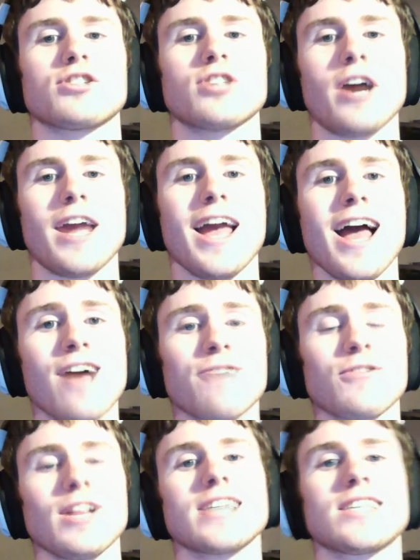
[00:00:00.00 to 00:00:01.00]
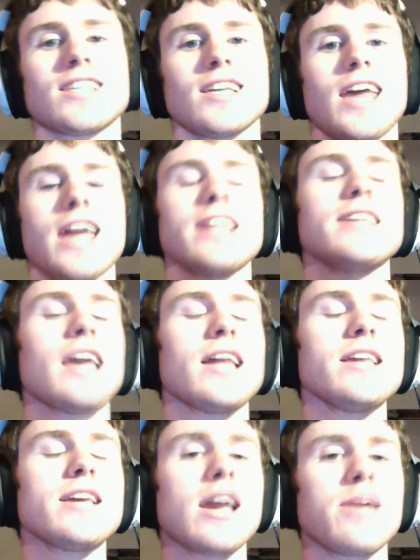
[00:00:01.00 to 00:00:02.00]
Sorry, for less than any
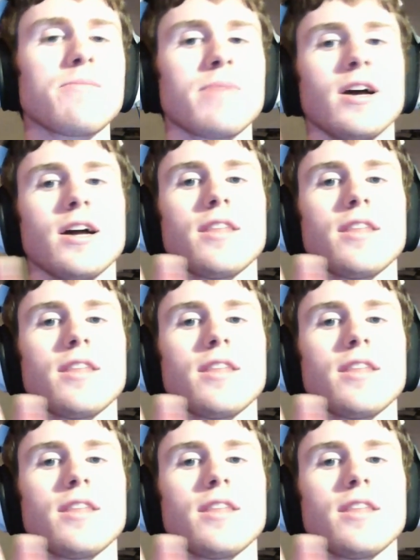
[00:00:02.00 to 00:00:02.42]
any game